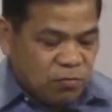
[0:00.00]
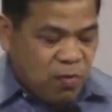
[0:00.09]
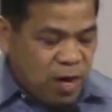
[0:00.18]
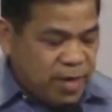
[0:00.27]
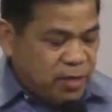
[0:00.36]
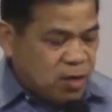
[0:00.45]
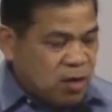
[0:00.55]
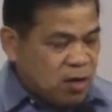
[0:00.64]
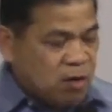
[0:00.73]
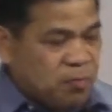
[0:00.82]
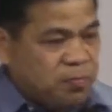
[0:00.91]
one
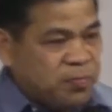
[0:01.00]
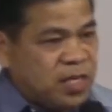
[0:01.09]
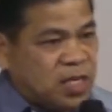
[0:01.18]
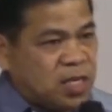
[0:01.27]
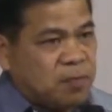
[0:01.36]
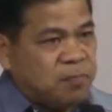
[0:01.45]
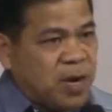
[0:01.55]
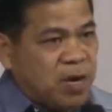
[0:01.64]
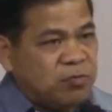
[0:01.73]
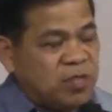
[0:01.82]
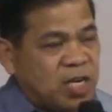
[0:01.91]
of the
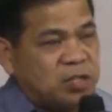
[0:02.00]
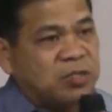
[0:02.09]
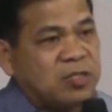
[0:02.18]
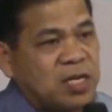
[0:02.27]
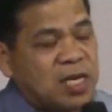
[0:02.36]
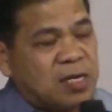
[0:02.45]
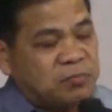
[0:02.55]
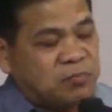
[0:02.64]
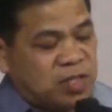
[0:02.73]
foundational